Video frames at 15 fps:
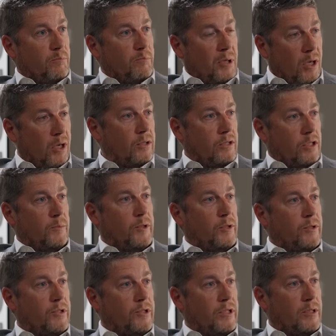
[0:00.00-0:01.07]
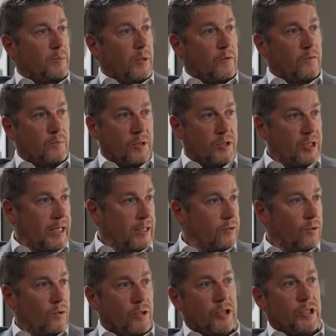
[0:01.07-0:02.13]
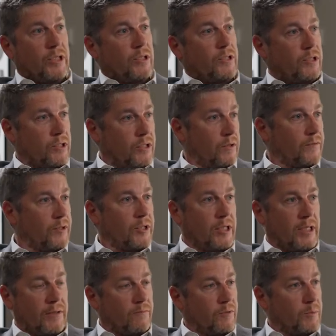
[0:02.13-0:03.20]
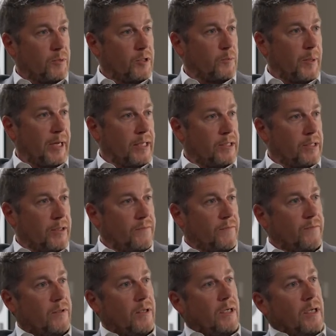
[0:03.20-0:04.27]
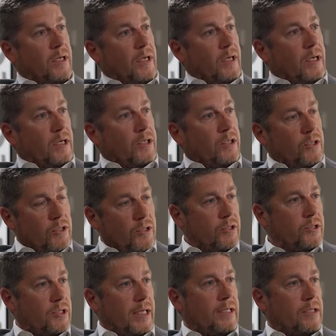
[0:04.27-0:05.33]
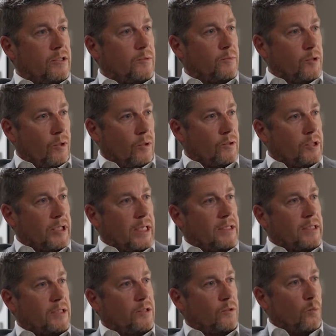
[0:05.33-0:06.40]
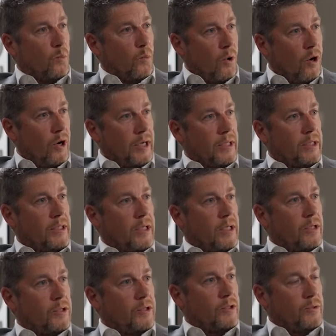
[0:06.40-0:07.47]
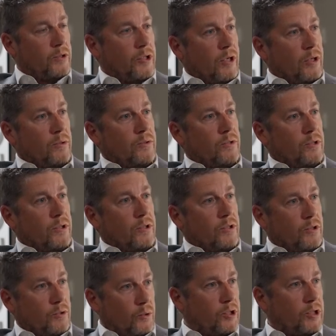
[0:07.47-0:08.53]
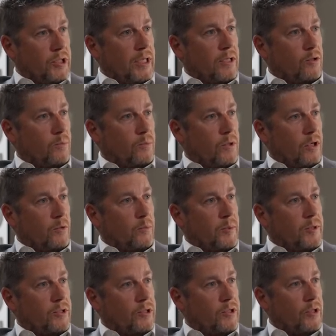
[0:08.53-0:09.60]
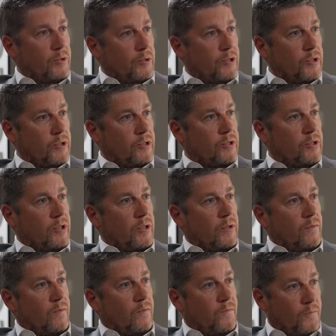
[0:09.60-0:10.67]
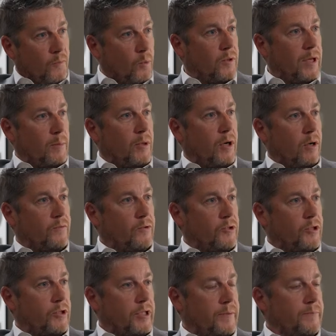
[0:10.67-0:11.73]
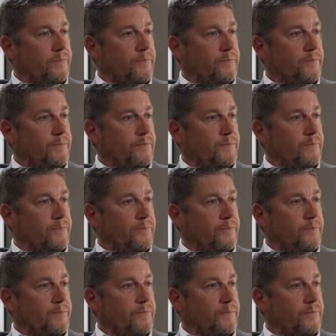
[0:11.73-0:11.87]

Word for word: partner community, both from a technology and a service delivery perspective. Can you just add in some context as to why you chose Deutsche Telekom Global Business Solutions for that part of your journey?